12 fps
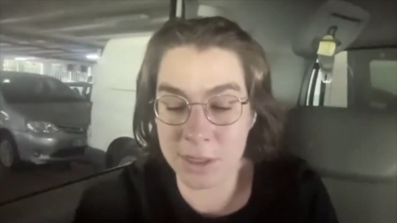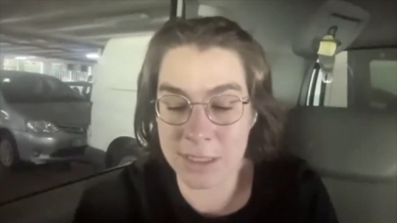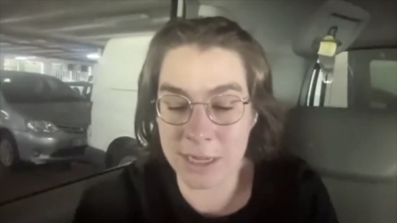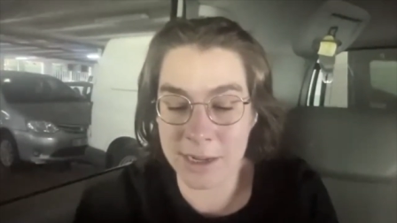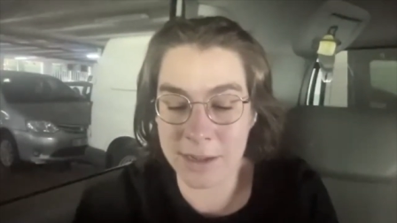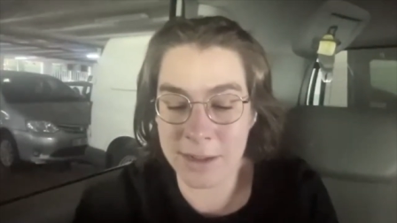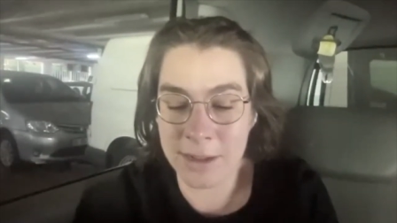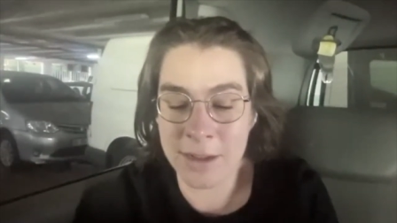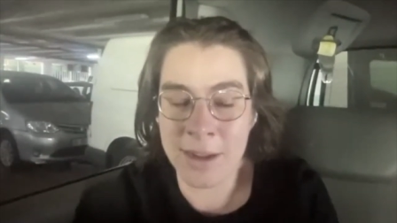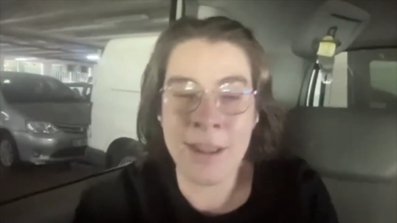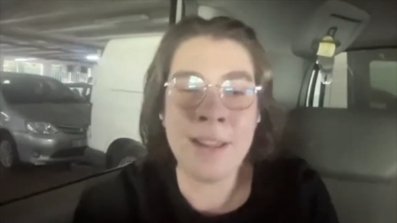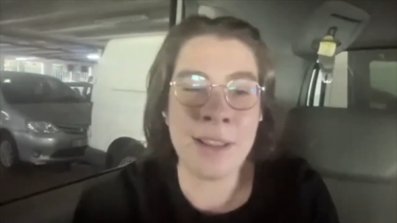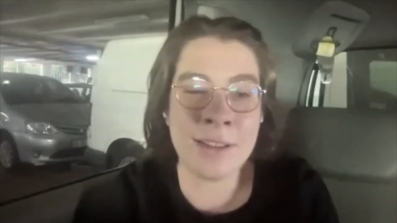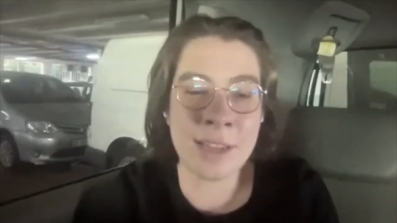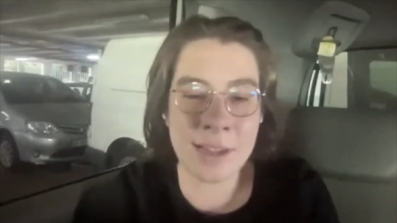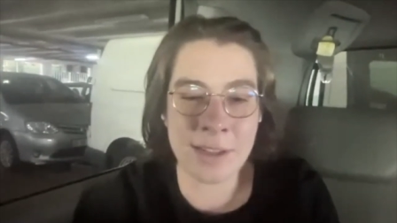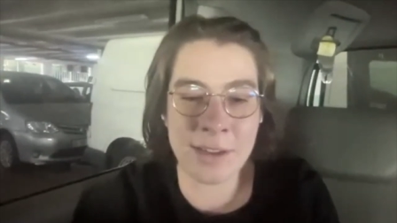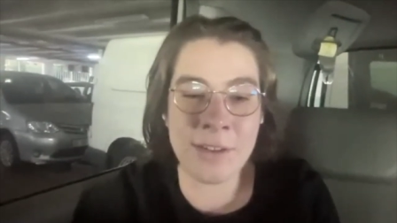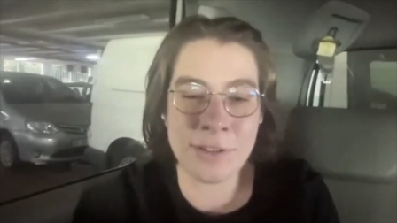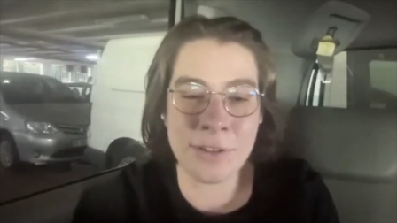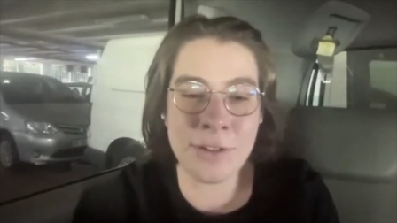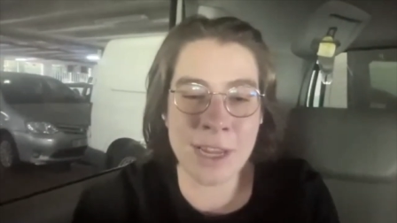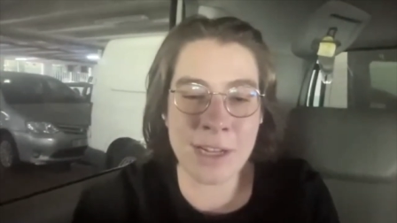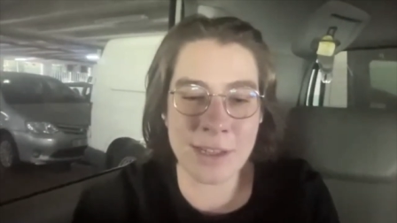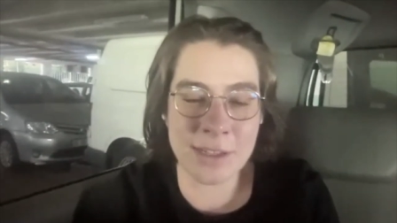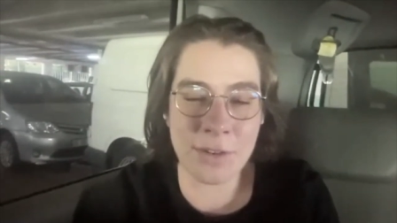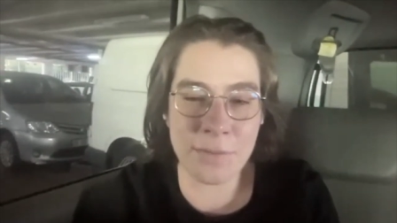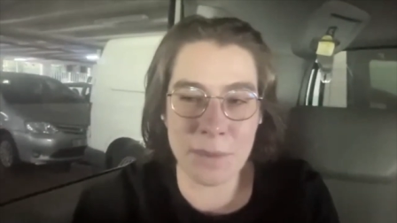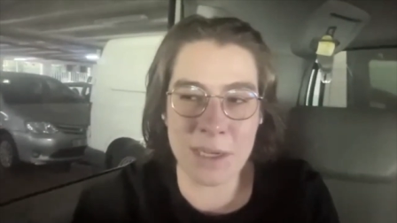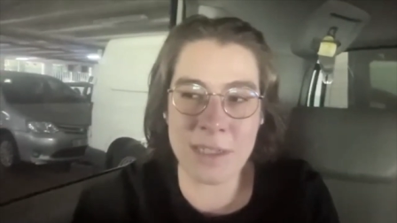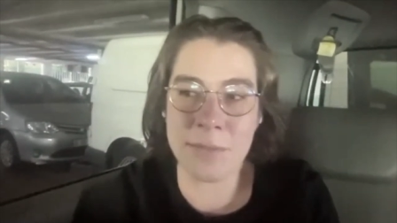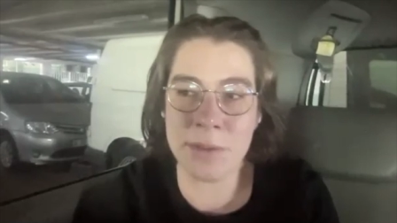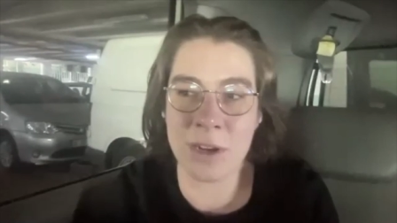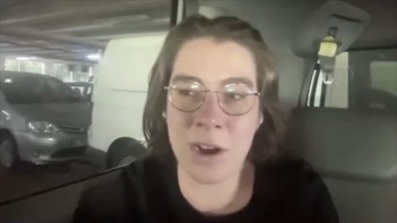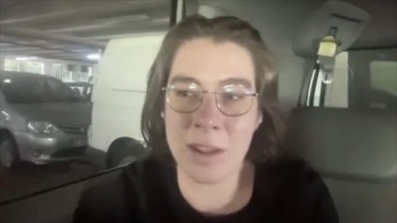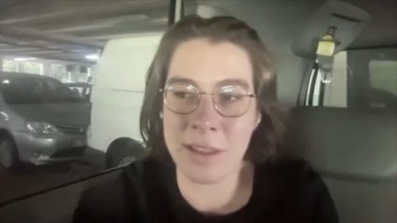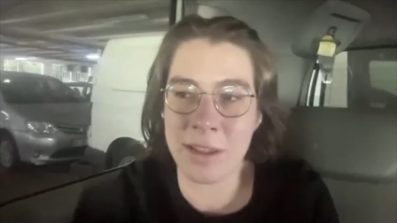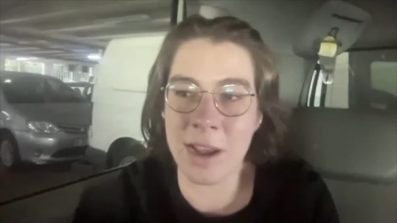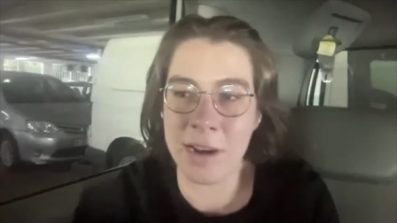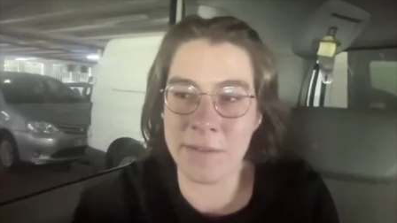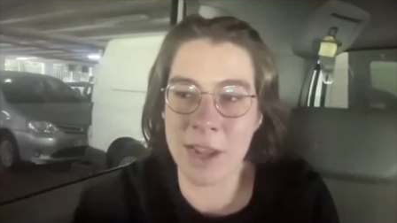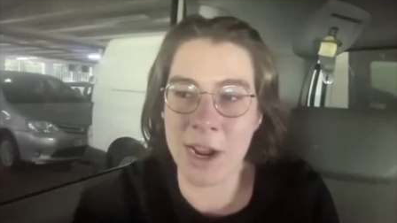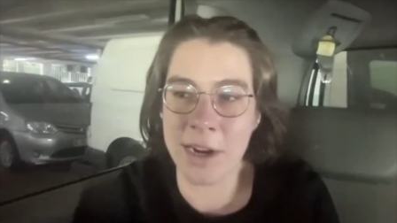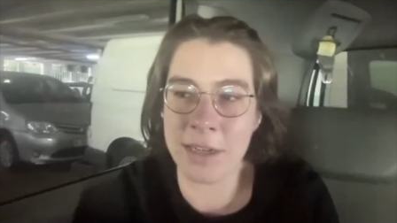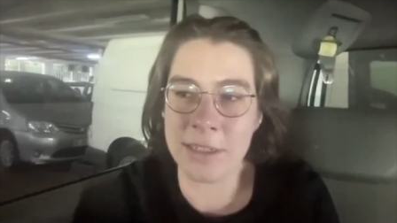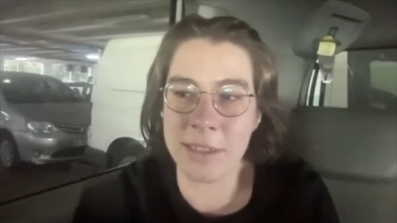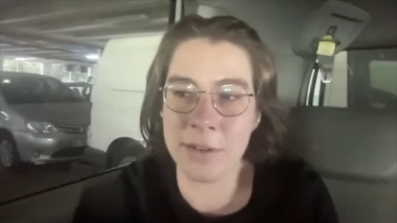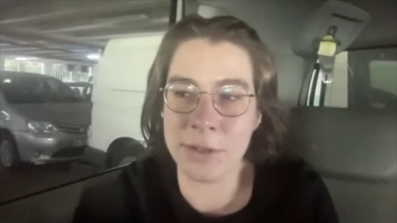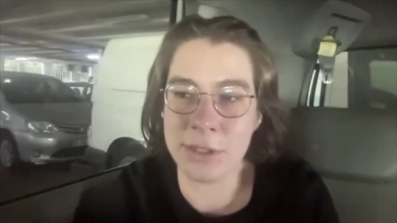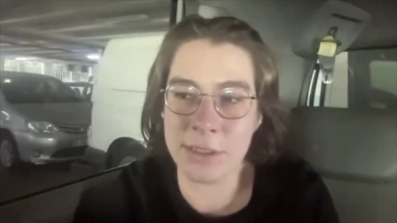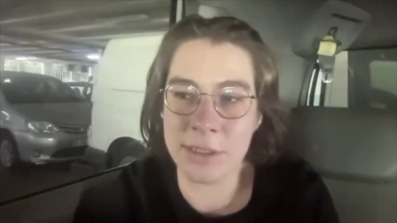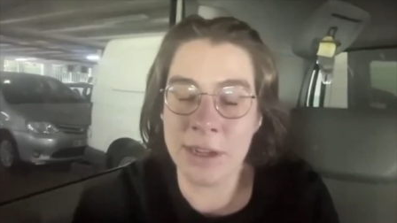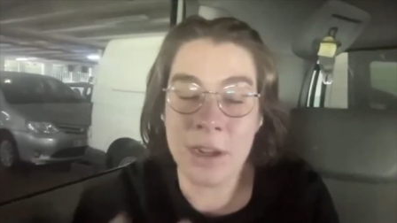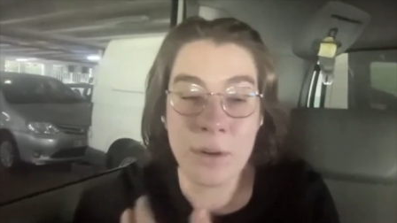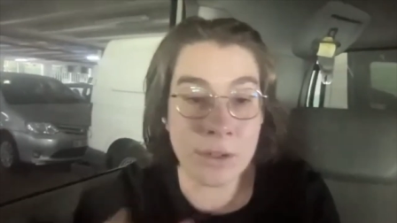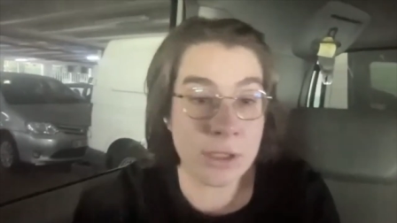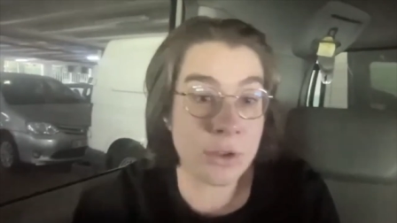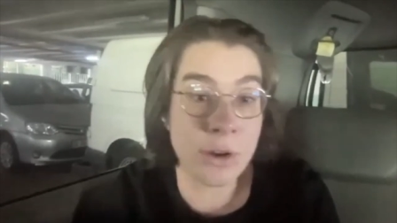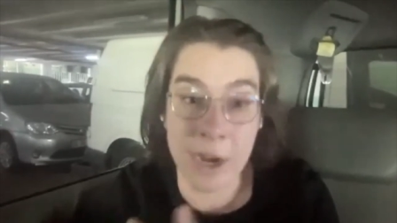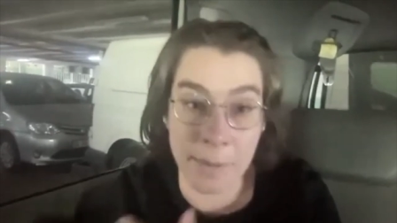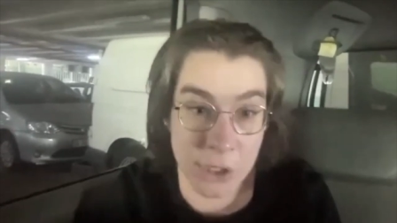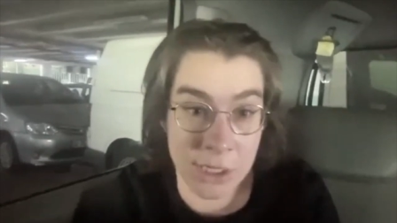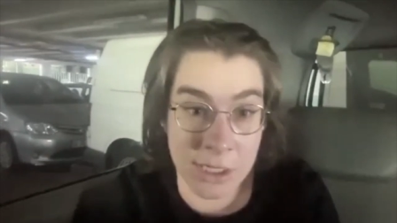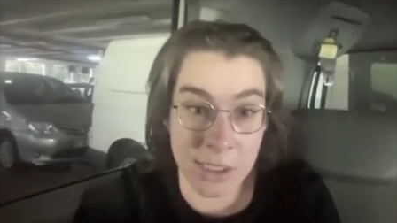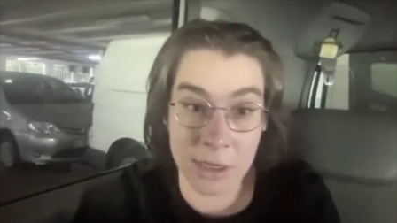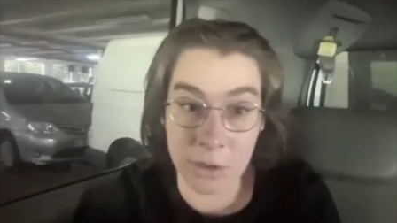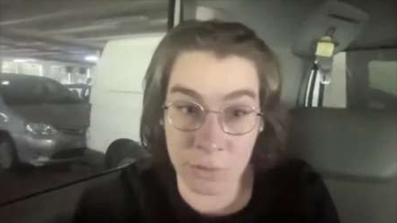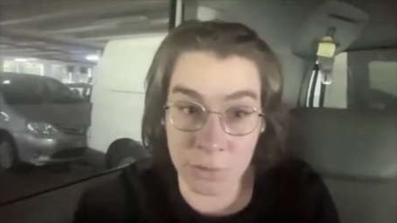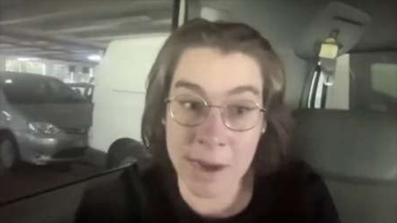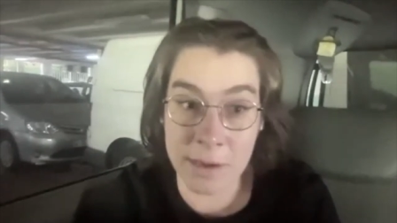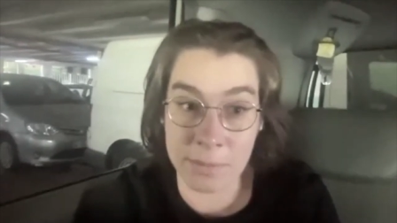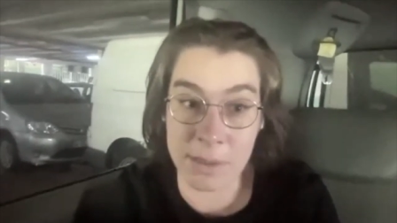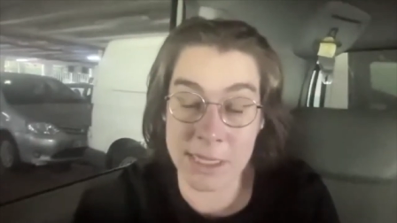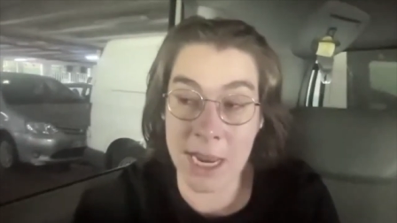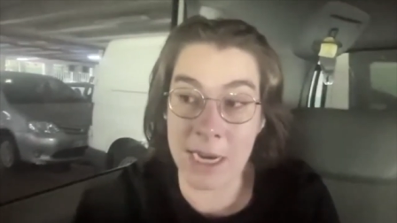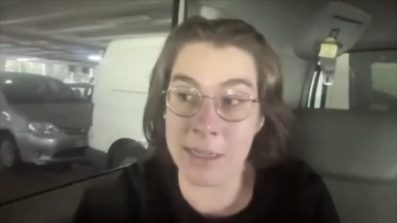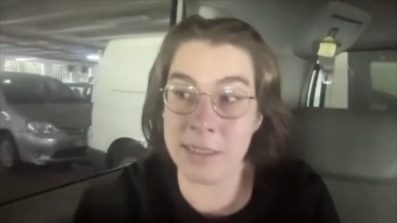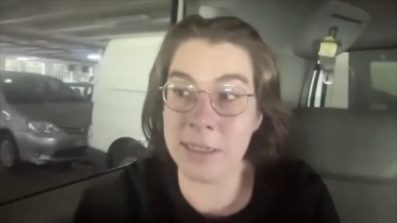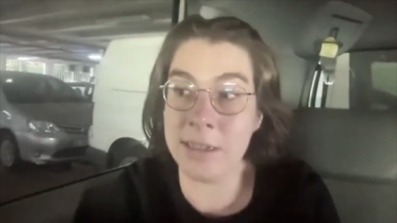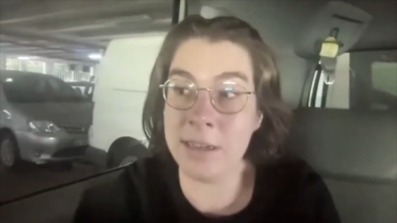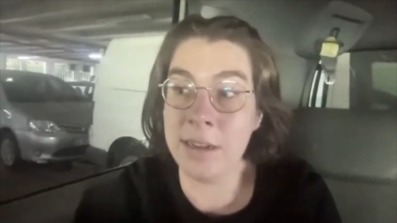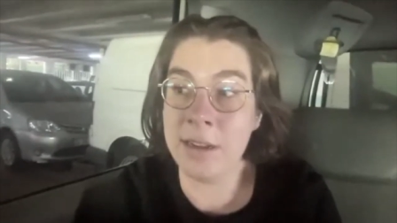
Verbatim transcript: Is like, it's like you do get the sort of Melissa McCarthy kind of character, which is which is great. I mean, she's incredibly talented, yeah.